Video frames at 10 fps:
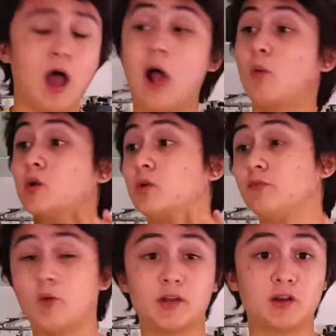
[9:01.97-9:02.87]
I want to
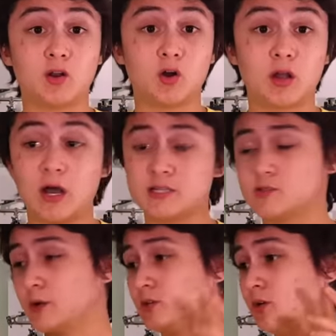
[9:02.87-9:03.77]
avoid it at all
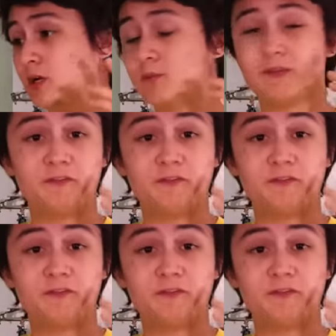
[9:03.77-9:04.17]
costs so I don't end up a